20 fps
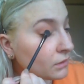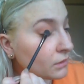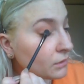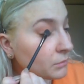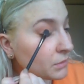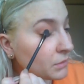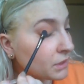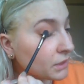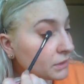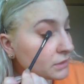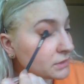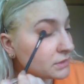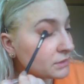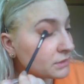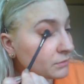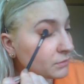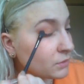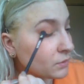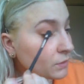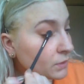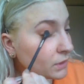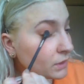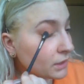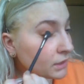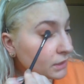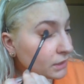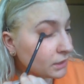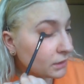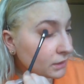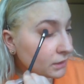I'm going to get some
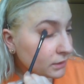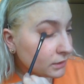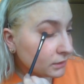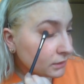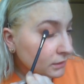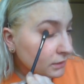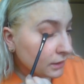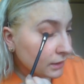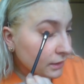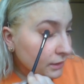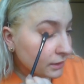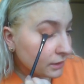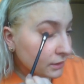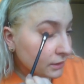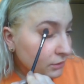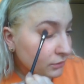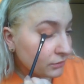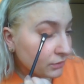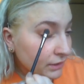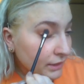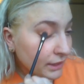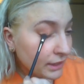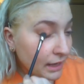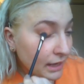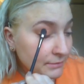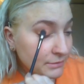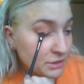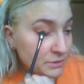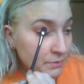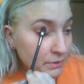more, layer it over again.
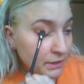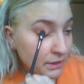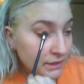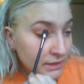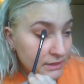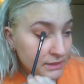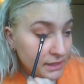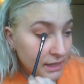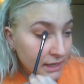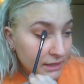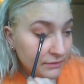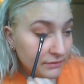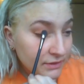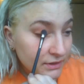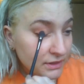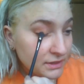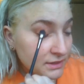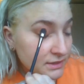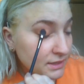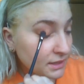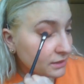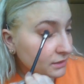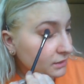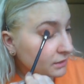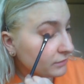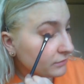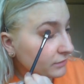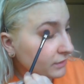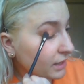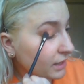I'm just putting this kind of in the center
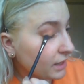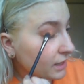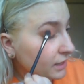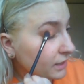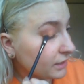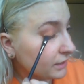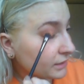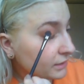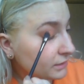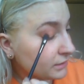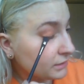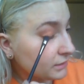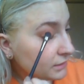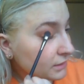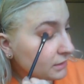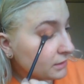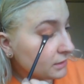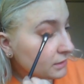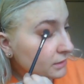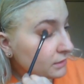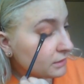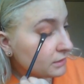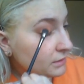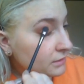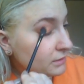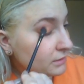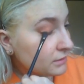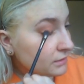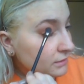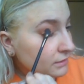of the eye,
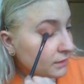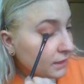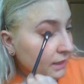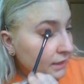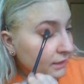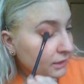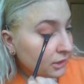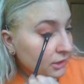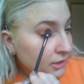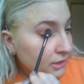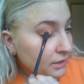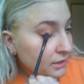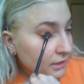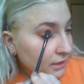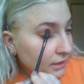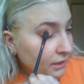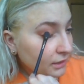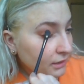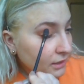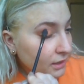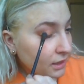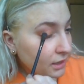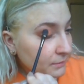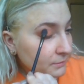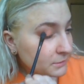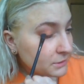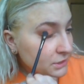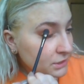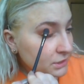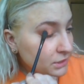the eyelid, and up
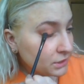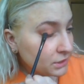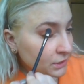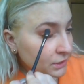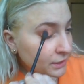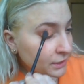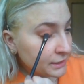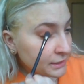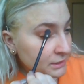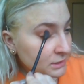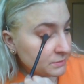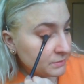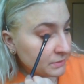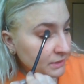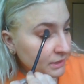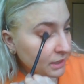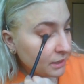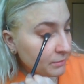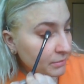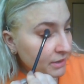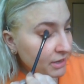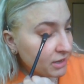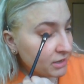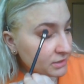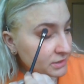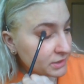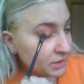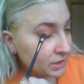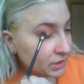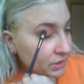to the crease, but not past the